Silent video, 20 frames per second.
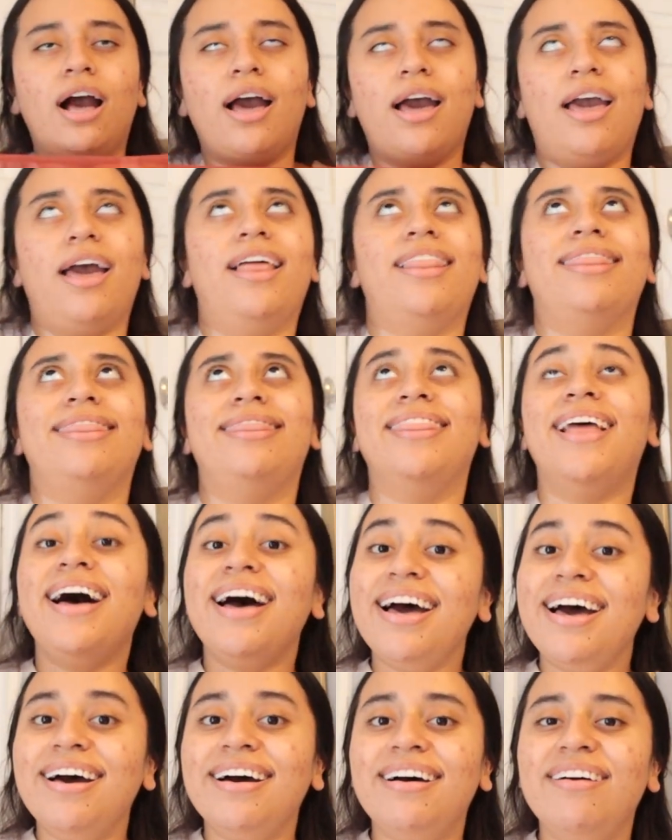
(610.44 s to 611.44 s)
I
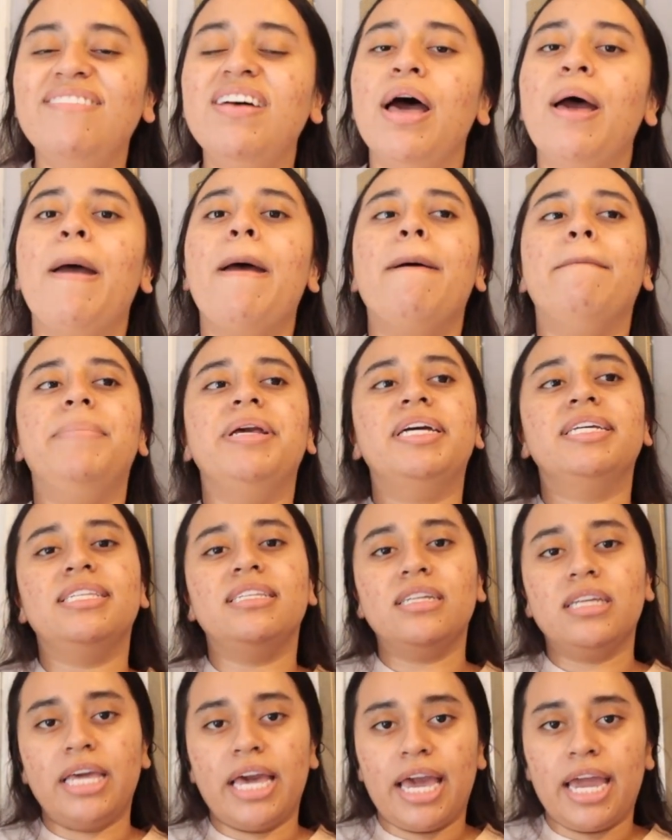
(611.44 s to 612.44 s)
love, because
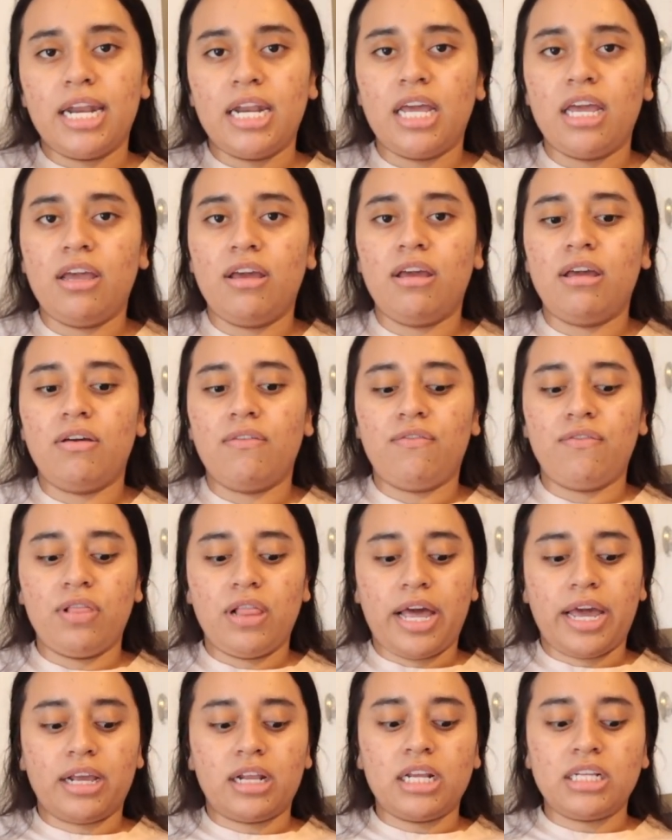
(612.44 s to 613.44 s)
again, if,
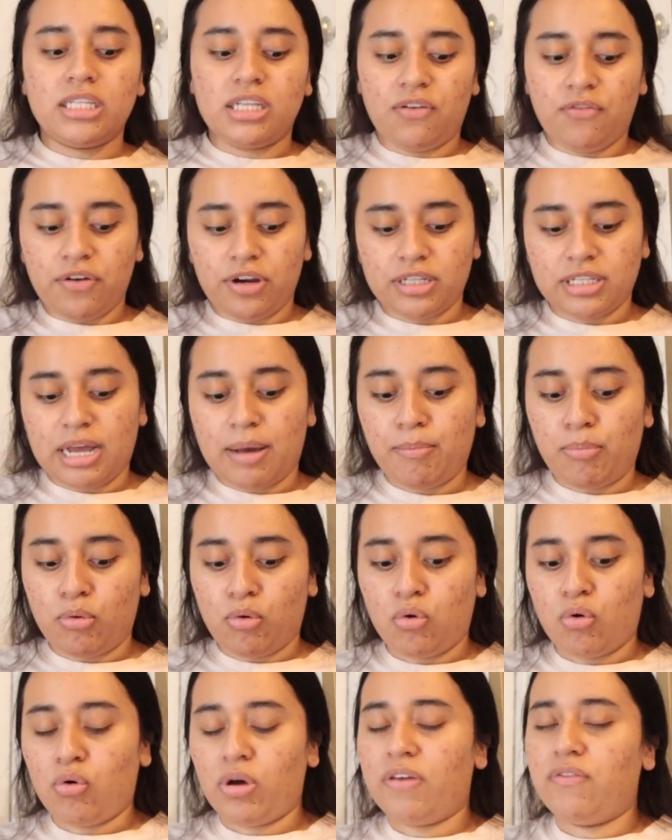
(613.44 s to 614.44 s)
like, let's say for
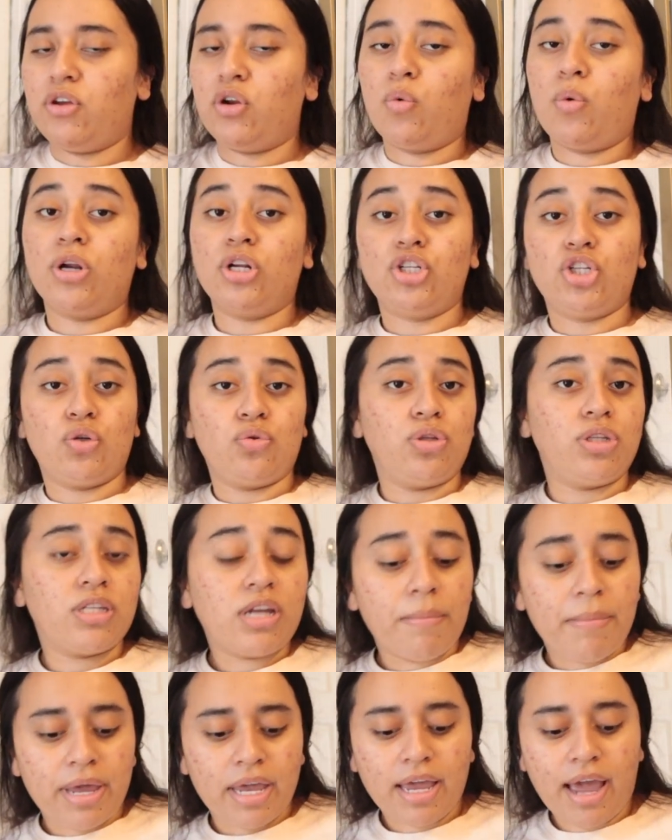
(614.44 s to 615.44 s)
example, if you don't want to show
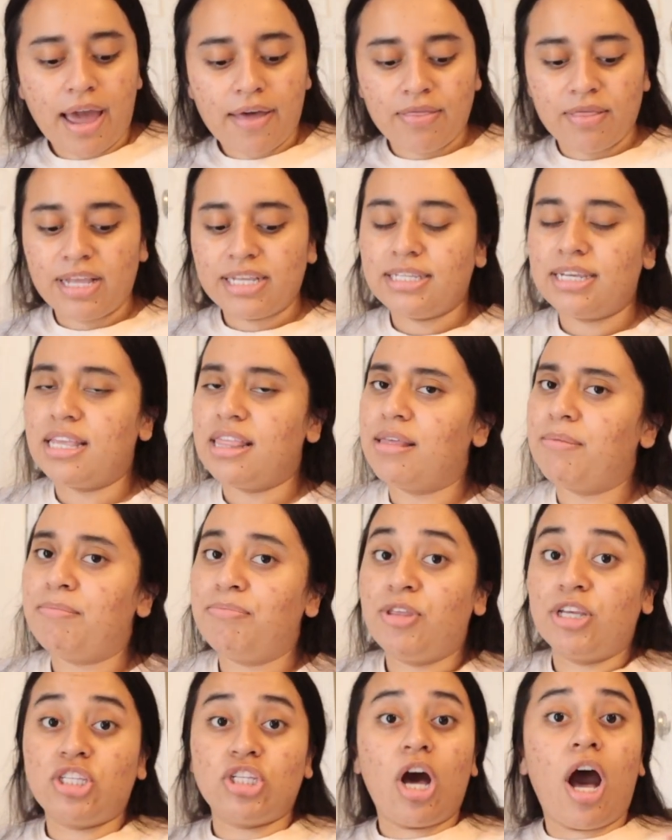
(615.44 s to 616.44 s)
stomach and let's say
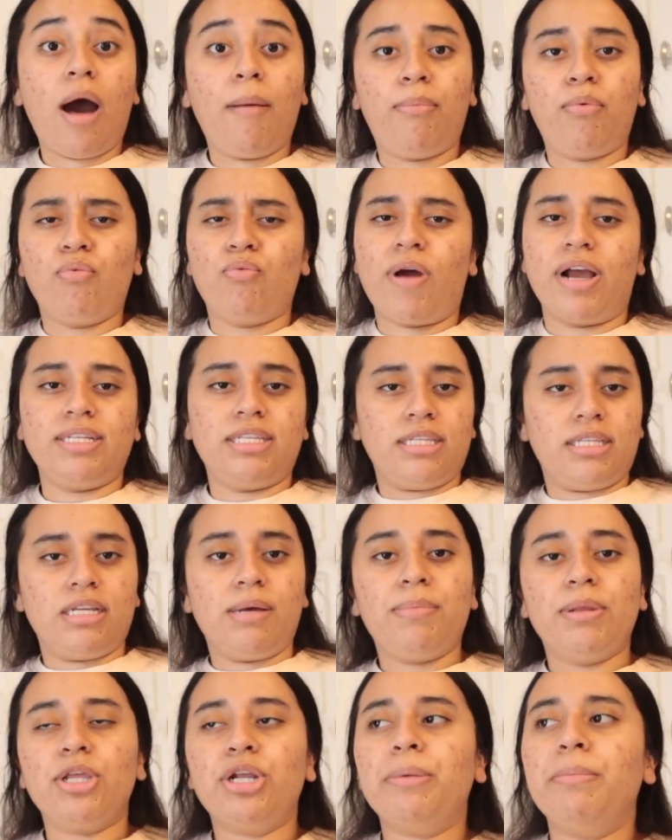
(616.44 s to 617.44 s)
the top rises
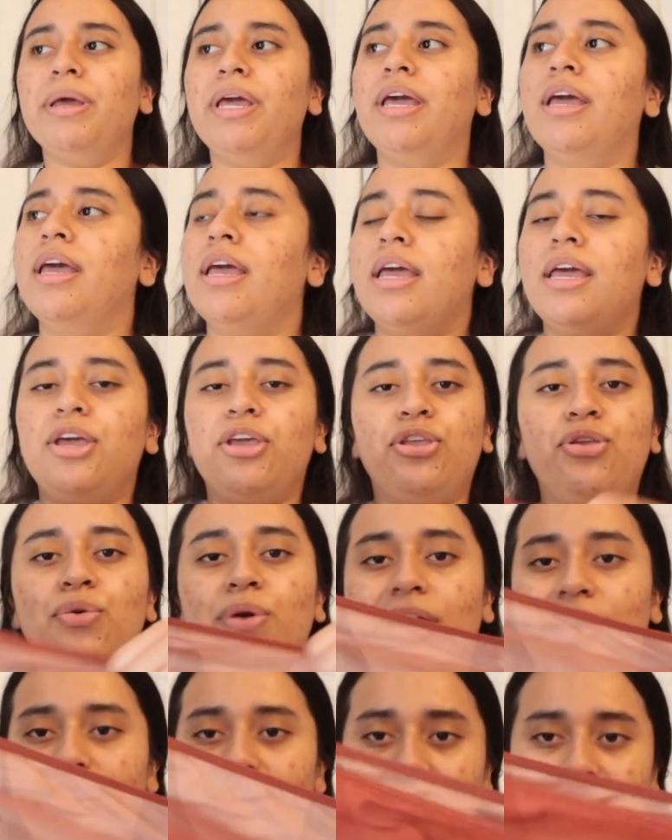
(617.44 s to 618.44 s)
up a little bit, you
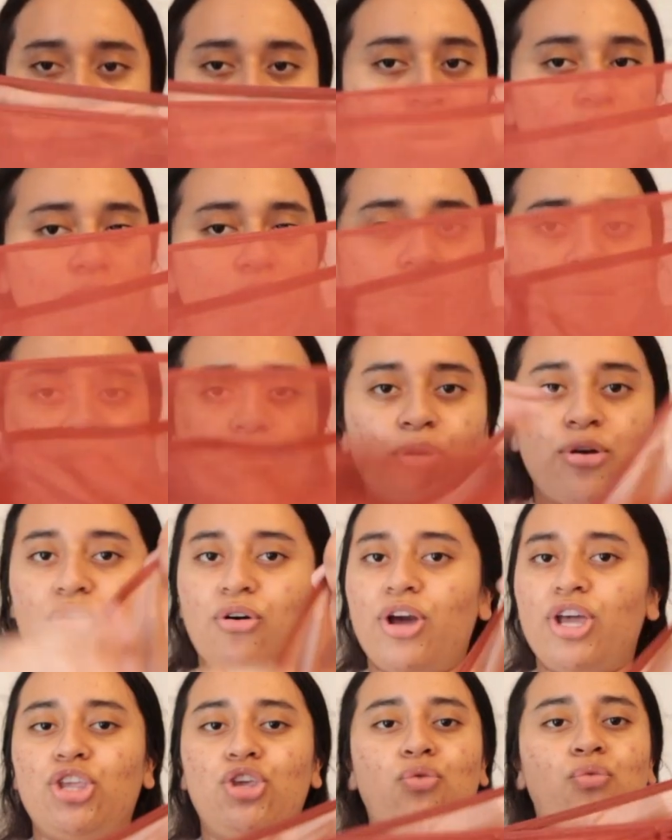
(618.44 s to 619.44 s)
got this cover up girl
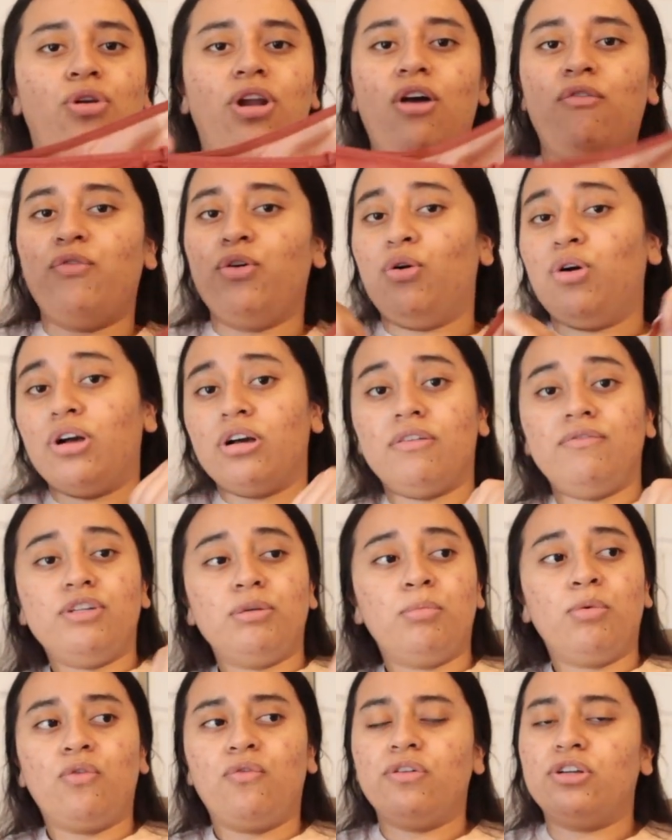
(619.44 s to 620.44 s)
and you will not feel
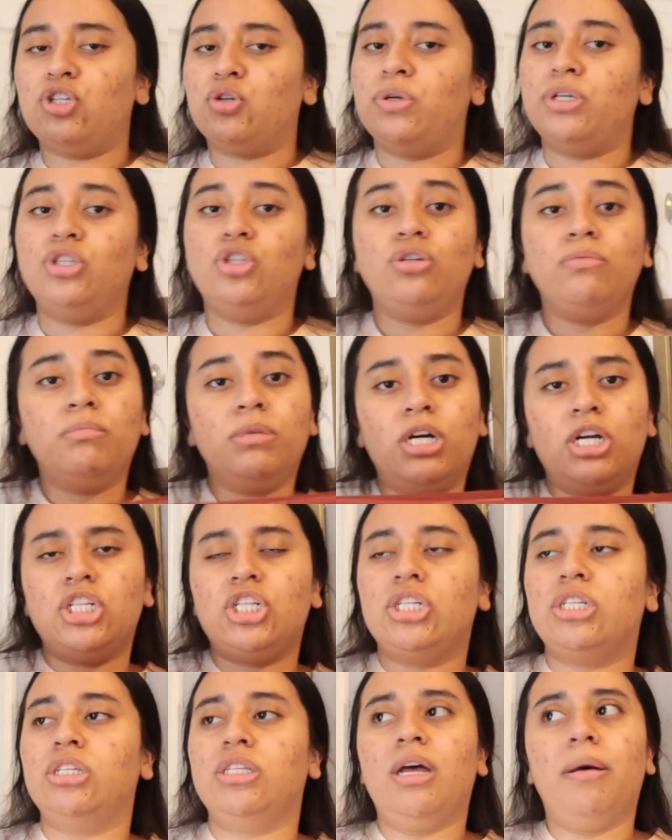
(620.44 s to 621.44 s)
uncomfortable for showing too
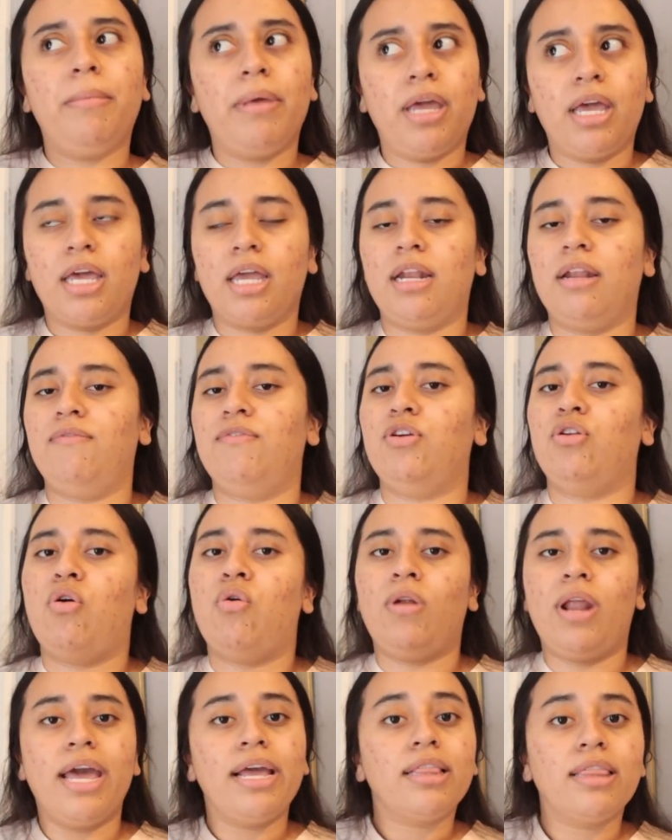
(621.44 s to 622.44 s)
much stomach. And if you
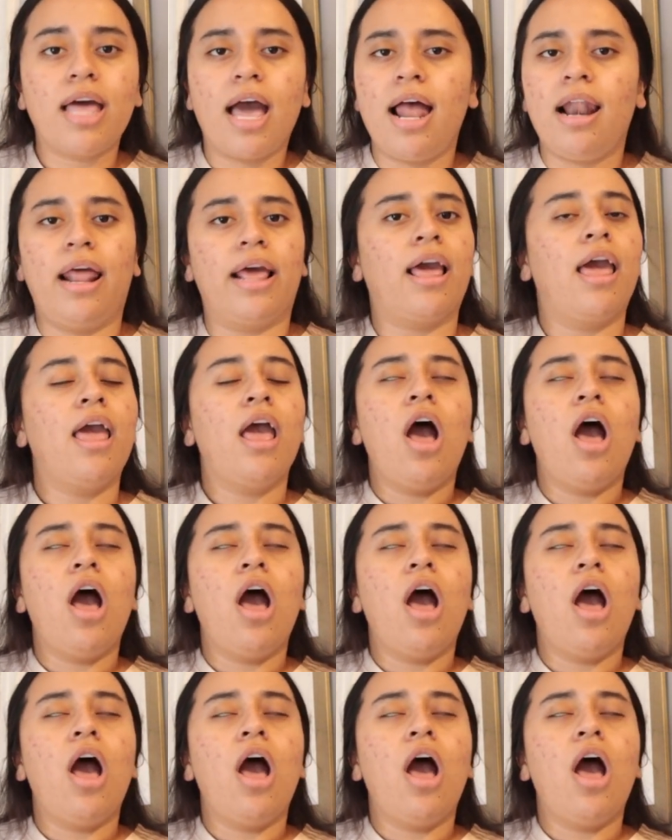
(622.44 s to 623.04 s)
don't like that, like,